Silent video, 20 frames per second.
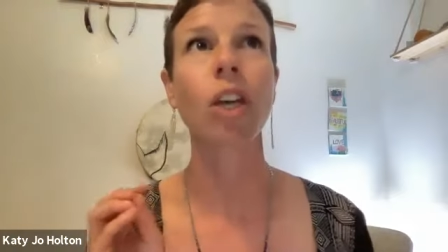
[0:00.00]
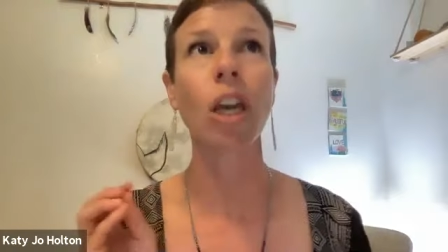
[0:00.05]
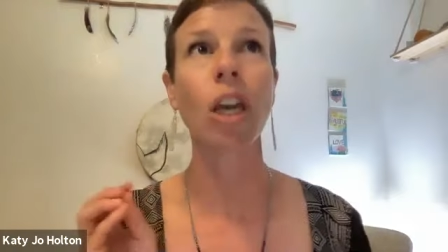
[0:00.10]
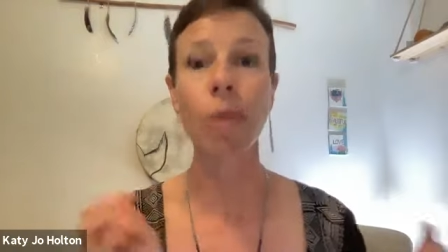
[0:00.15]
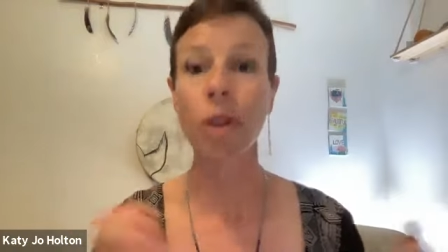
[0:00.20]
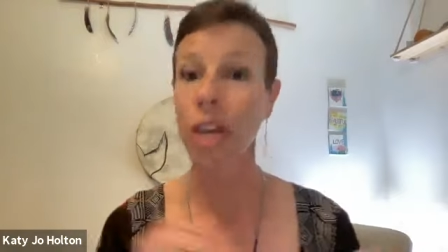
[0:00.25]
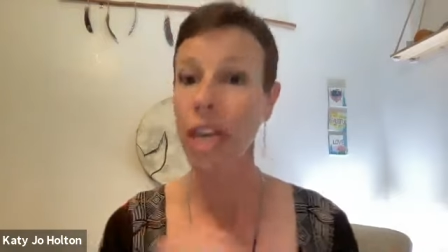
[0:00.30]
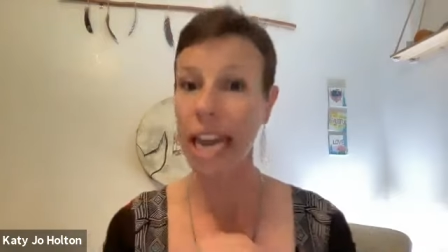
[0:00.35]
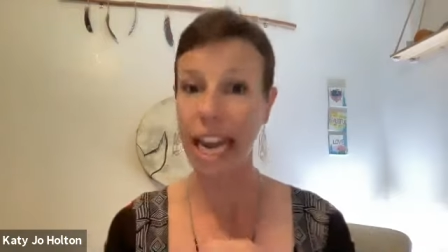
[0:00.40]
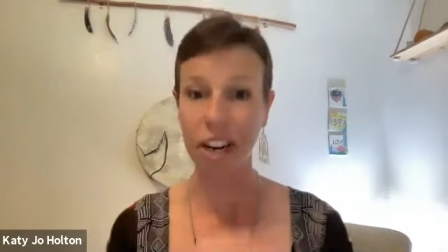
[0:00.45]

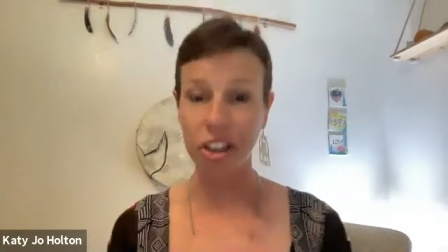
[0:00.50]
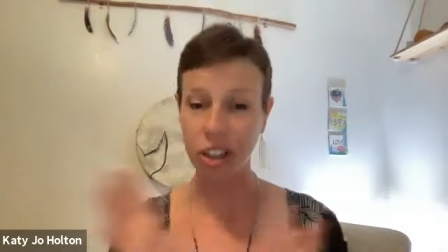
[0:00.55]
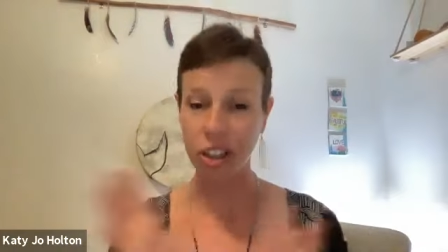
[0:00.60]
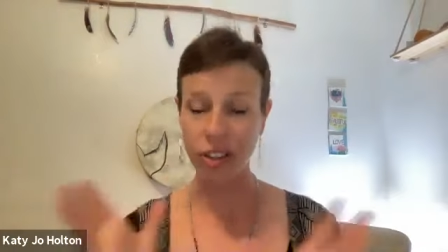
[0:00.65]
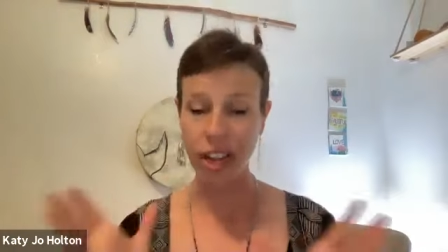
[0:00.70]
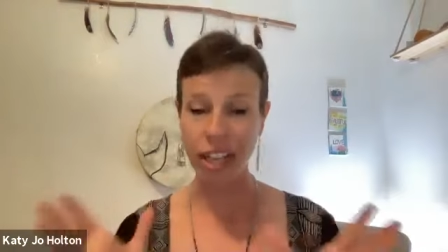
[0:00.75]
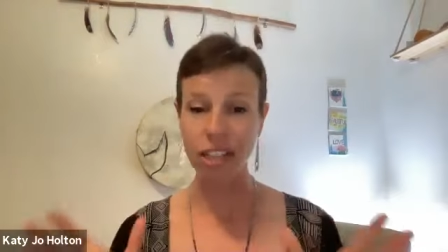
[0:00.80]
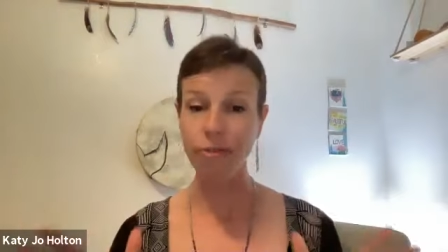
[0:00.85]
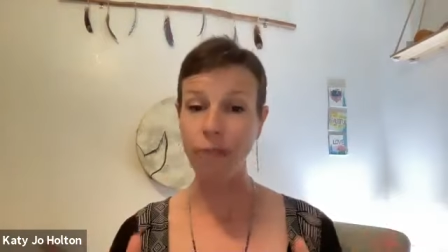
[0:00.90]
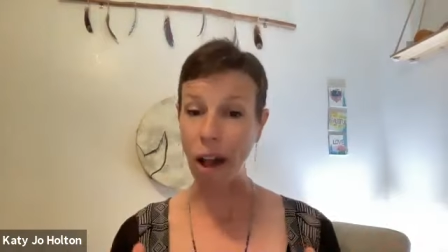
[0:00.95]

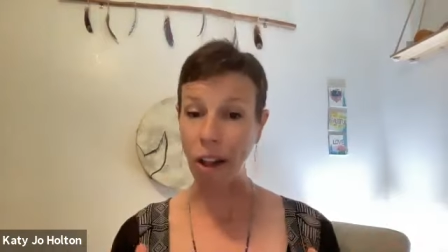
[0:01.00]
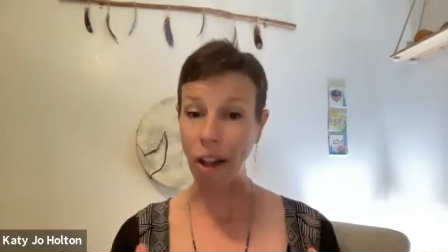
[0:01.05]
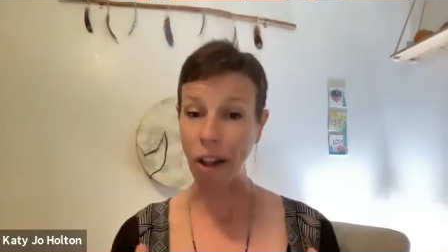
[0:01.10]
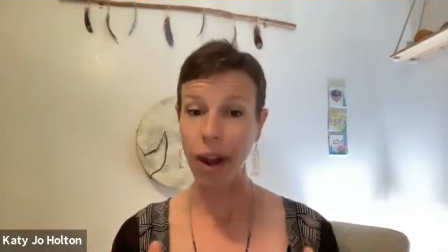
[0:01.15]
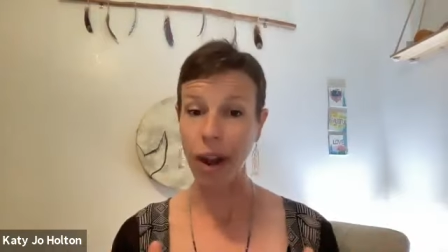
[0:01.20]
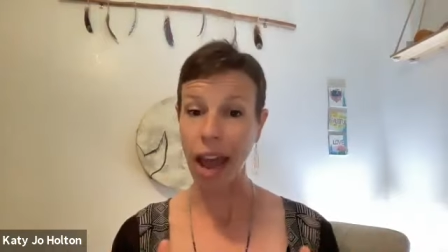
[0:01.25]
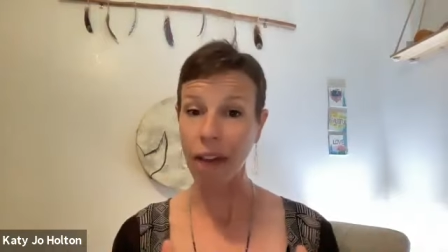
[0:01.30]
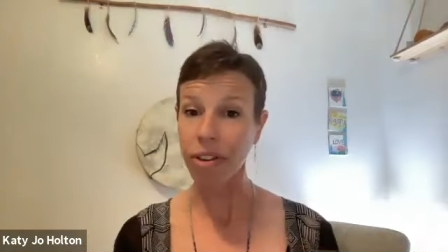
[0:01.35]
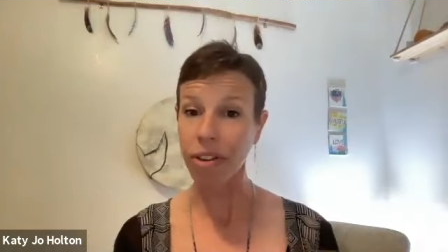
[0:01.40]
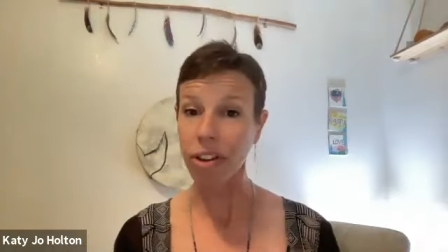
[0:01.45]
communication that's
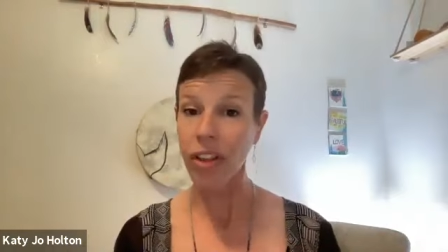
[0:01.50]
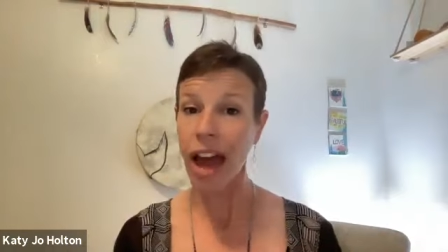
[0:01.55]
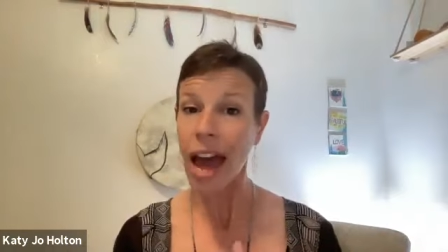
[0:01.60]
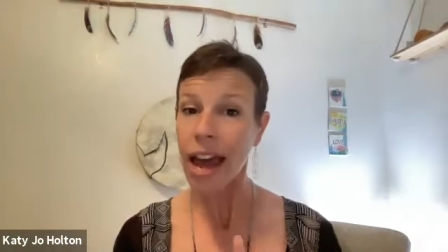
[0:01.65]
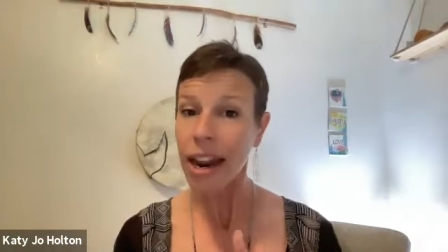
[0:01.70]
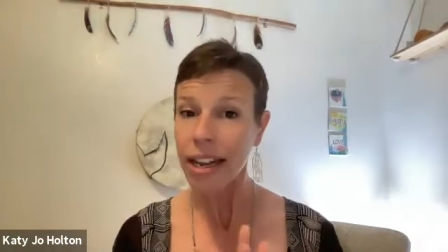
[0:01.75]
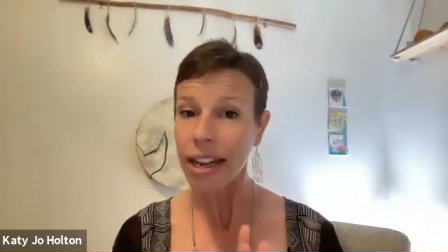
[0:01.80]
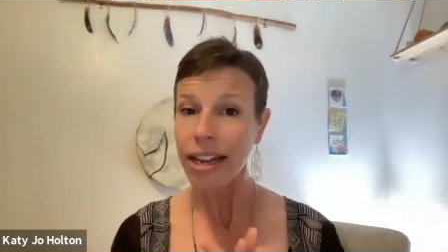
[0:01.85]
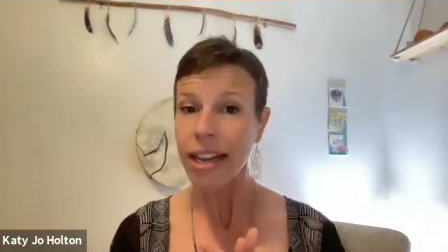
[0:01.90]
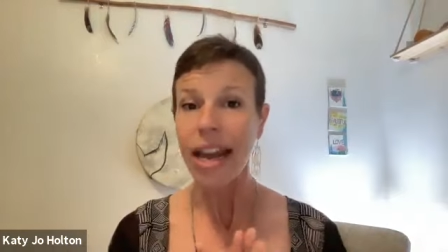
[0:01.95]
followed after
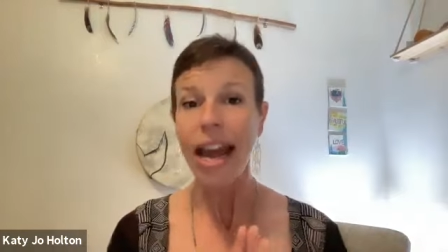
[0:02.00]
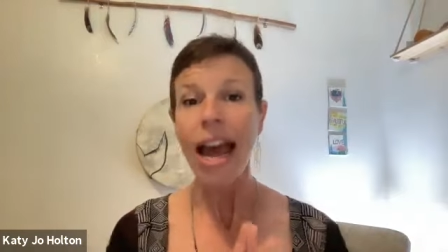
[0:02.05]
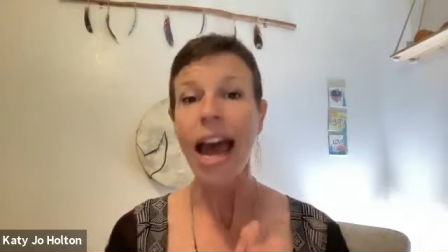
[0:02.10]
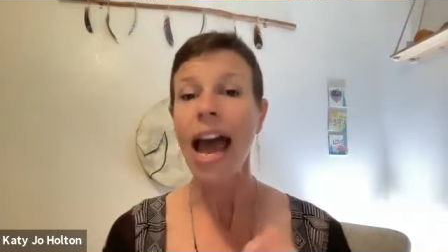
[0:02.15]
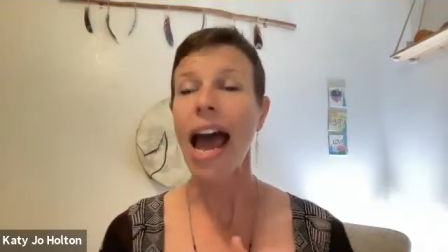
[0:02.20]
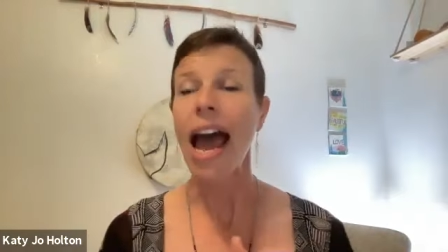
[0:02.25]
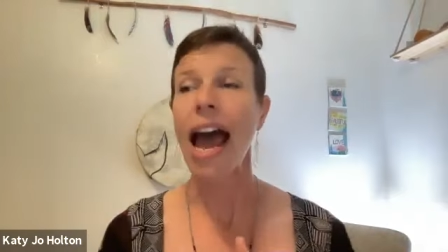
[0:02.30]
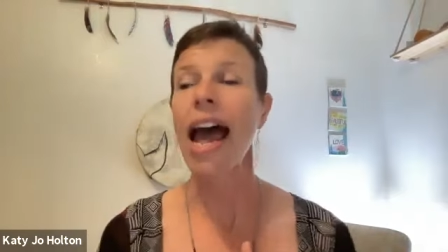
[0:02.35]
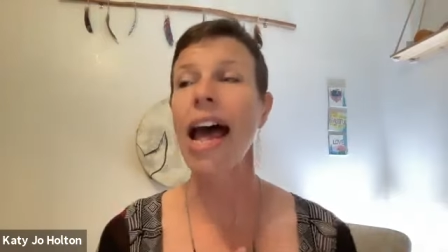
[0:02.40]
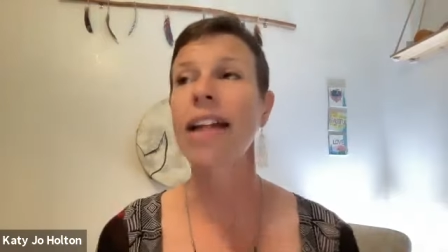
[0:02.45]
that.
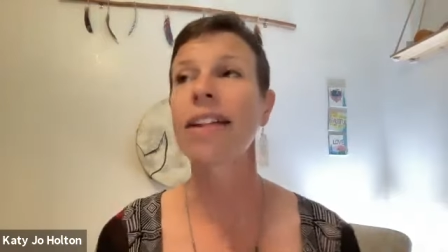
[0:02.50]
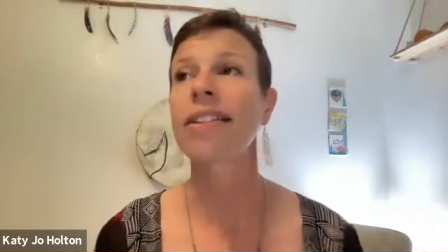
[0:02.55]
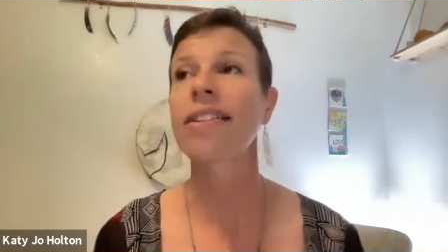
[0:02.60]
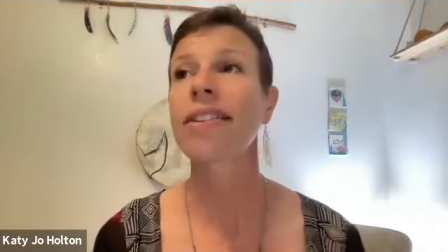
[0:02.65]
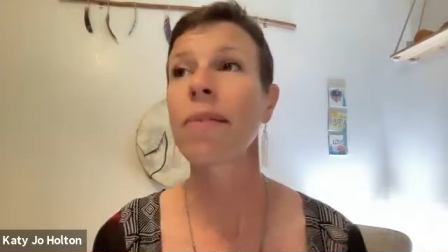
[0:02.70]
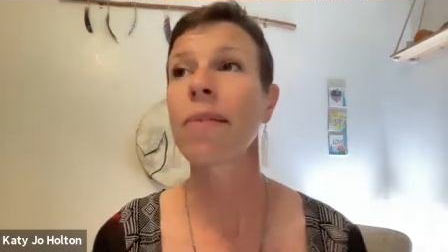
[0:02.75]
And